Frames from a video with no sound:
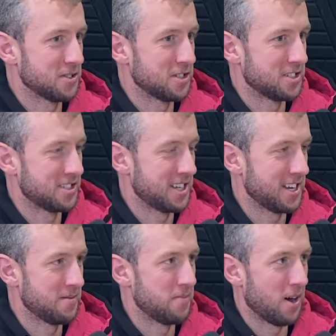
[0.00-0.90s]
which is
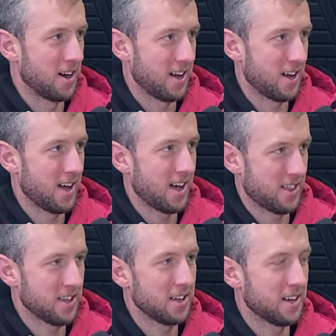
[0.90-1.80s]
insane. Exactly. But I
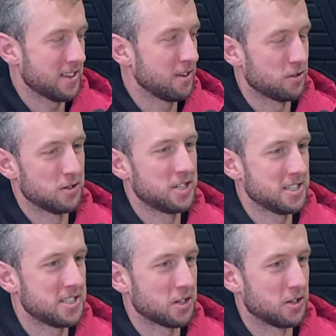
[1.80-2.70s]
think, but I think when you
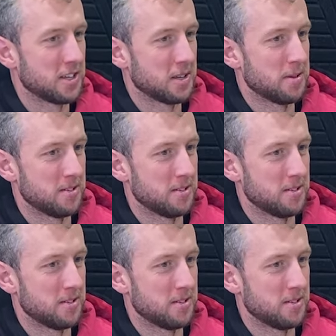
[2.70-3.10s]
think about, so